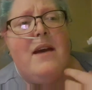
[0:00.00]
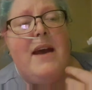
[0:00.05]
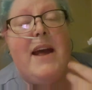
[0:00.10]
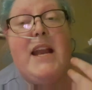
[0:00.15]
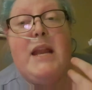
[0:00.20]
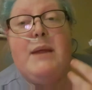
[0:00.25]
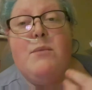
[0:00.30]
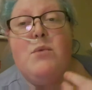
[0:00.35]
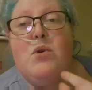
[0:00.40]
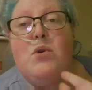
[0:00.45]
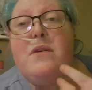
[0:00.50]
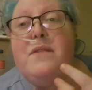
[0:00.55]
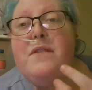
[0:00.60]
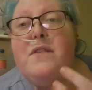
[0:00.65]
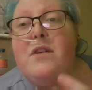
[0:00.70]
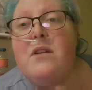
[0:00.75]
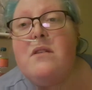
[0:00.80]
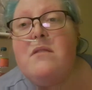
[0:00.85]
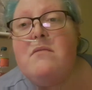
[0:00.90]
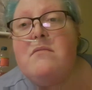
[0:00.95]
any more
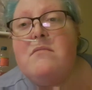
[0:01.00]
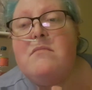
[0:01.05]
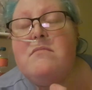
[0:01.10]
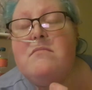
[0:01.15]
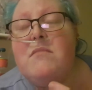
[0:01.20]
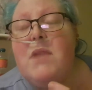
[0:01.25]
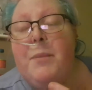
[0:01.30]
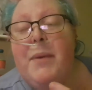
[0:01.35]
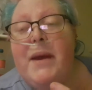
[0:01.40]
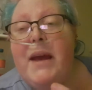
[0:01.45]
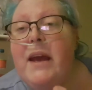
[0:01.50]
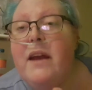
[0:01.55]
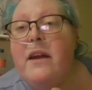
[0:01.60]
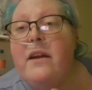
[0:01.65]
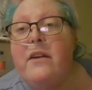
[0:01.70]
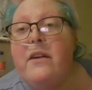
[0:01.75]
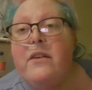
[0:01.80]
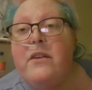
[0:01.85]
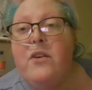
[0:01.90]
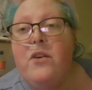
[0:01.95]
have
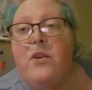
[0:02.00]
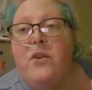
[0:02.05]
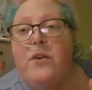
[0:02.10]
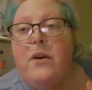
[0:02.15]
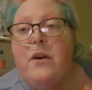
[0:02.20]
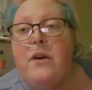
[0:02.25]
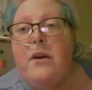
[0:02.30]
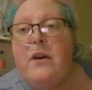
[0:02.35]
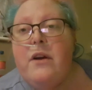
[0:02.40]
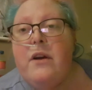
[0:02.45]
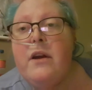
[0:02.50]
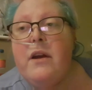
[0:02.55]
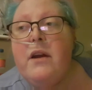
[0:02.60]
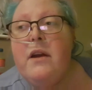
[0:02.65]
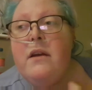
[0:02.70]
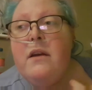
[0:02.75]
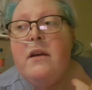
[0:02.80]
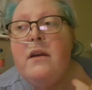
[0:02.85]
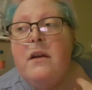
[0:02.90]
appeared, or